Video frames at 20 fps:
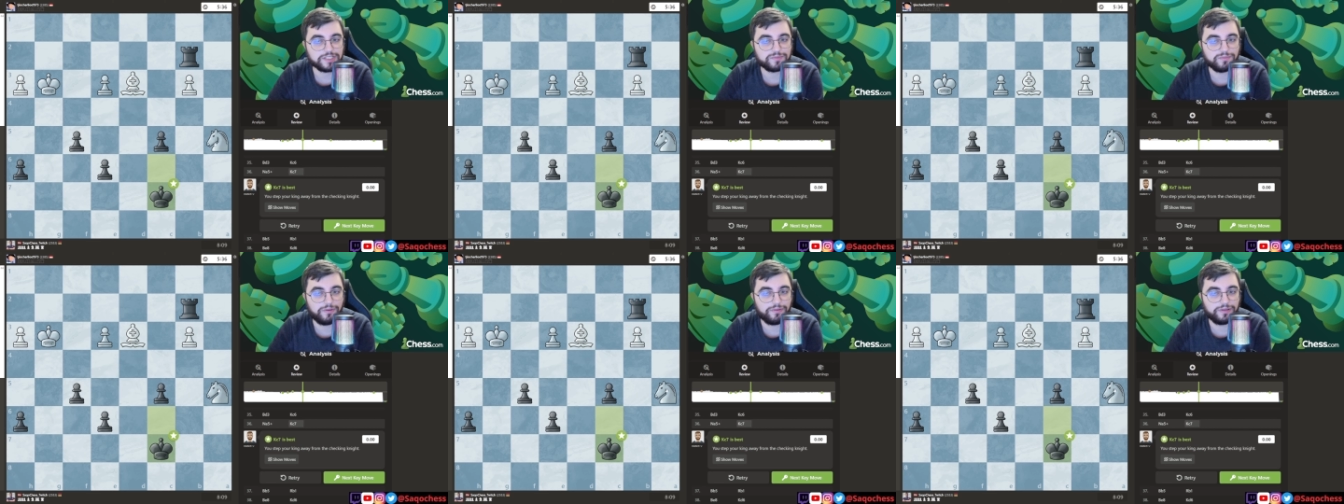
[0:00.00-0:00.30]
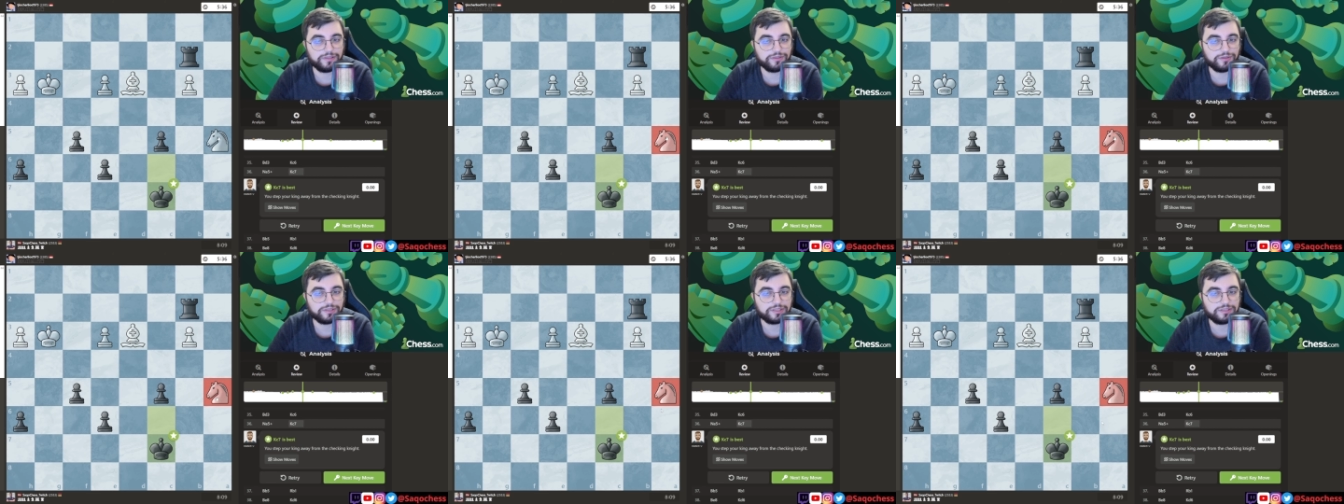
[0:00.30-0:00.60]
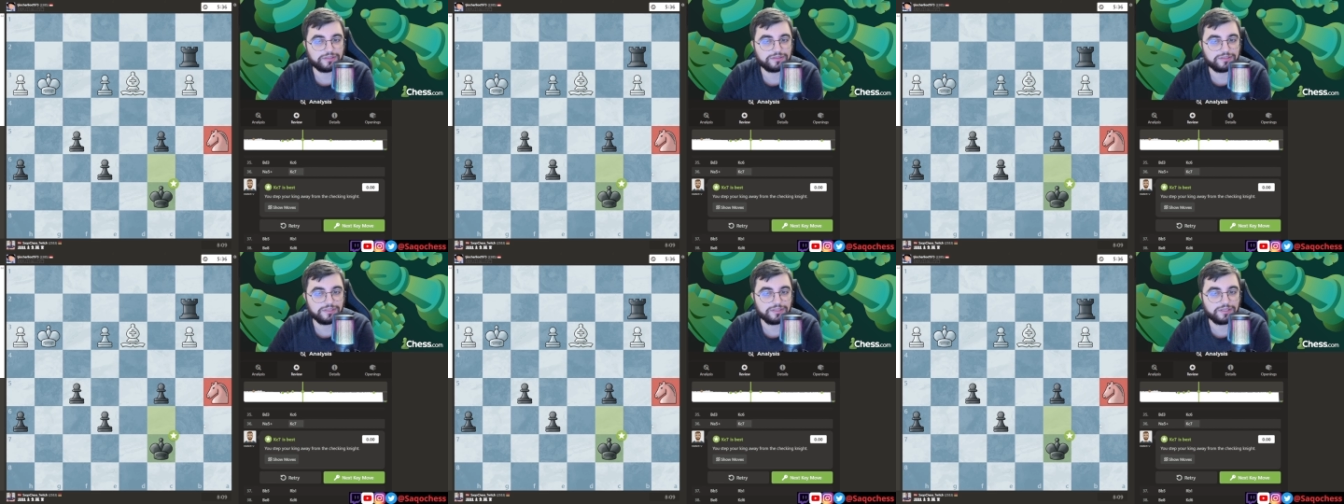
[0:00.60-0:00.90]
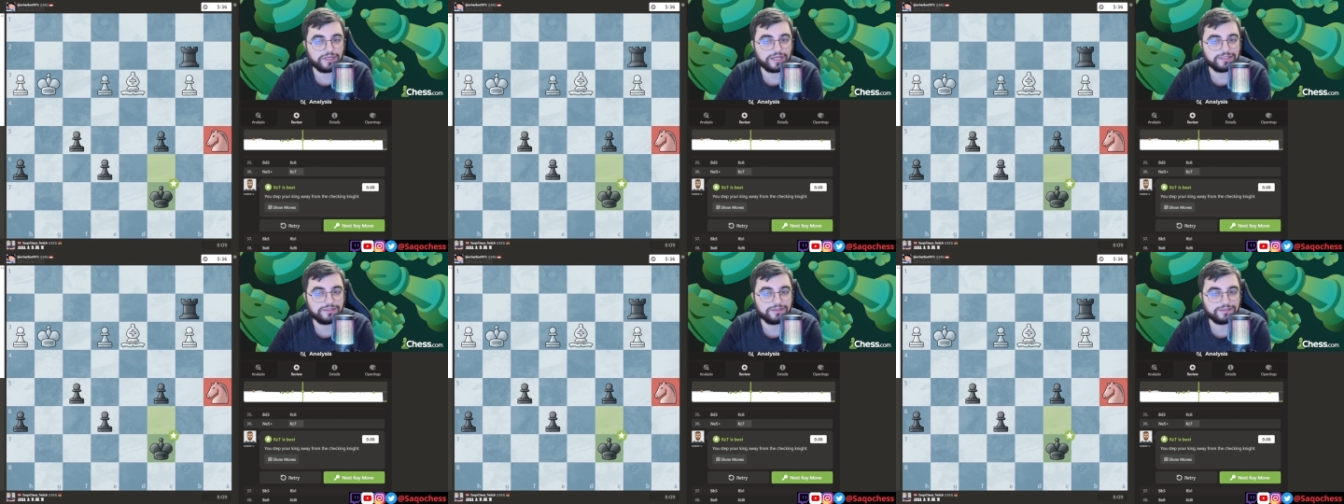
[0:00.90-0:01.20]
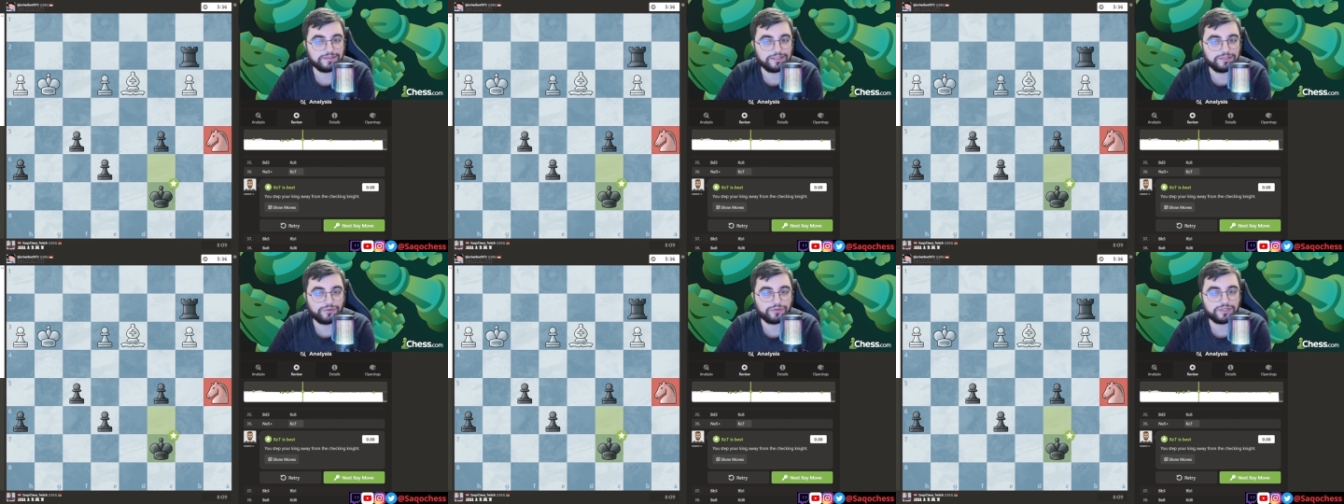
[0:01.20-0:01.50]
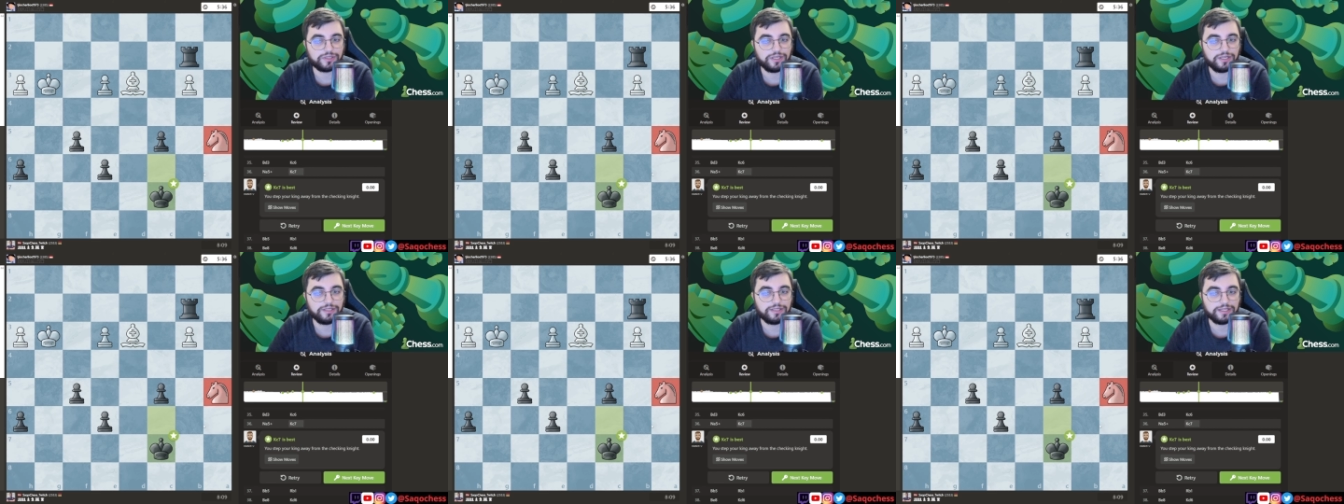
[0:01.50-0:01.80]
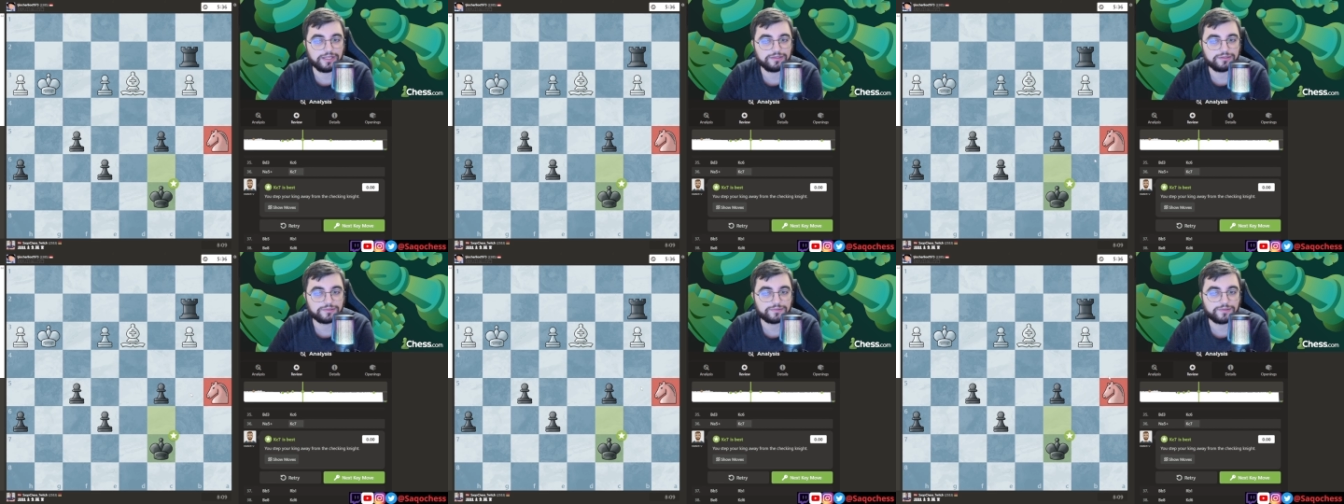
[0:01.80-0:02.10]
This moment, I think it okay.
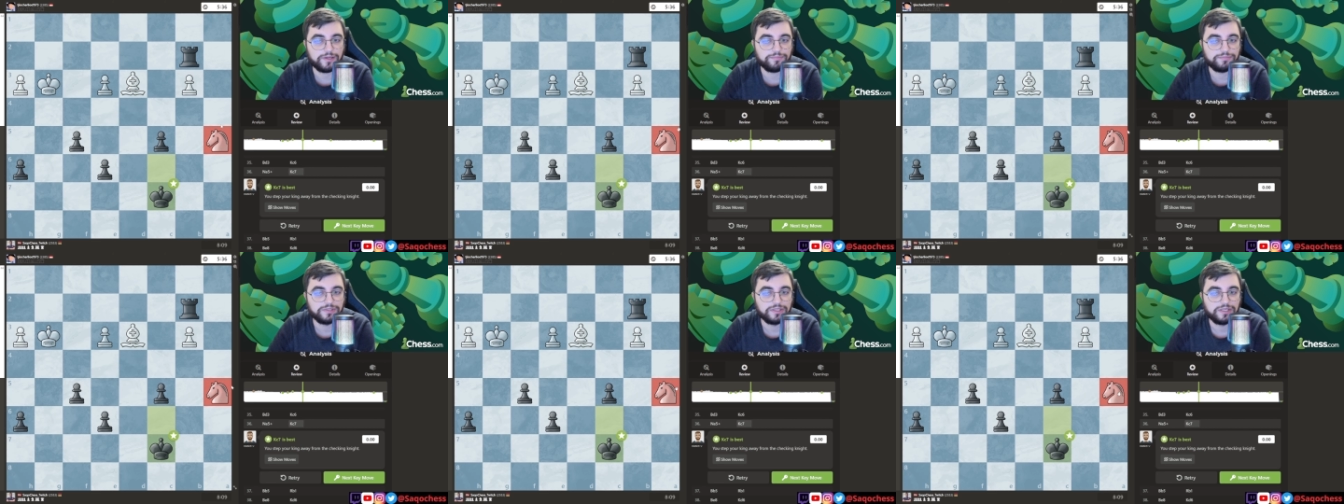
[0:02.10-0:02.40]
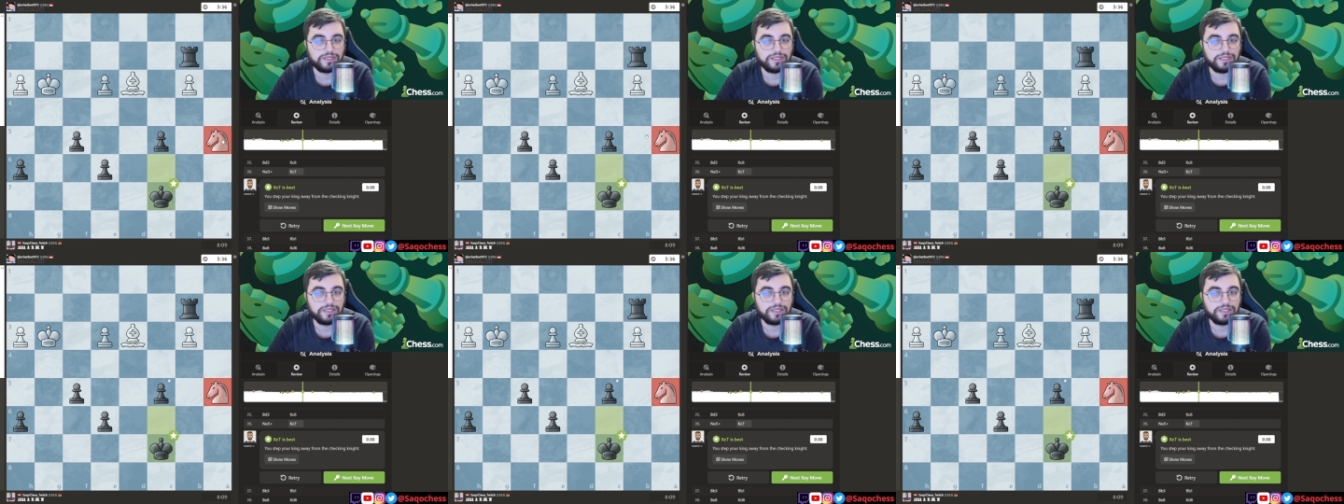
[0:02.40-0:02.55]
Knight trap.